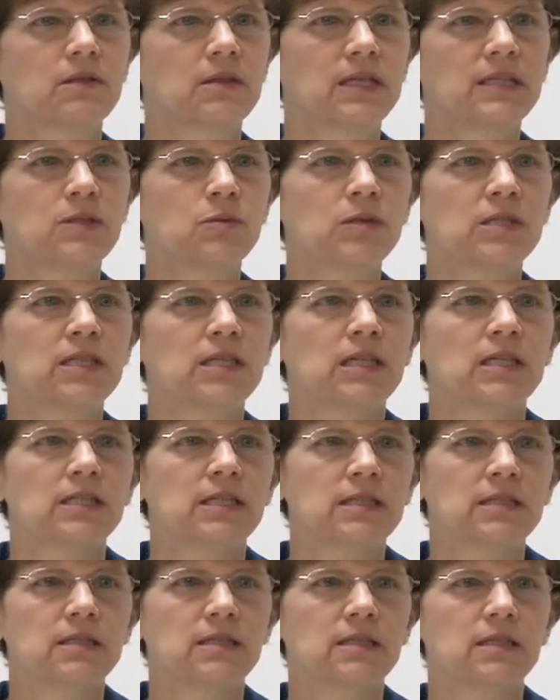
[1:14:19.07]
It's
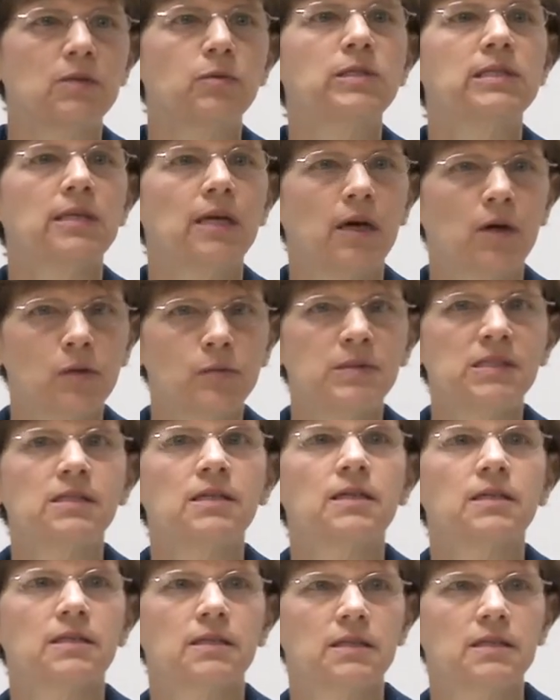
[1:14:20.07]
ridiculous. We say
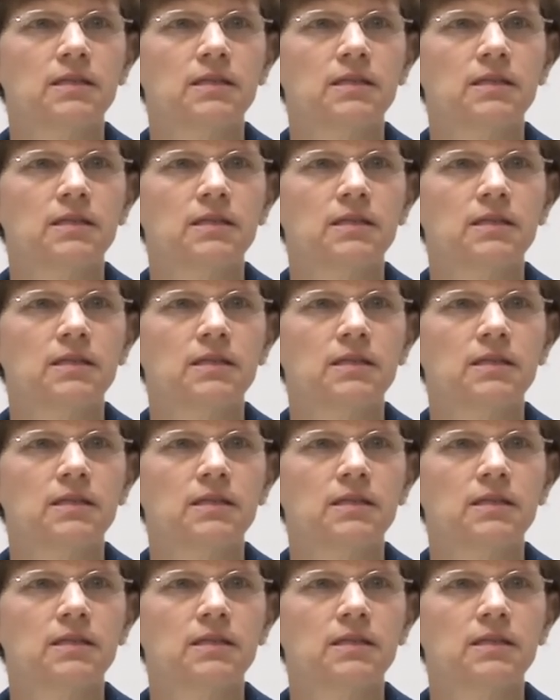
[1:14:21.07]
homesick.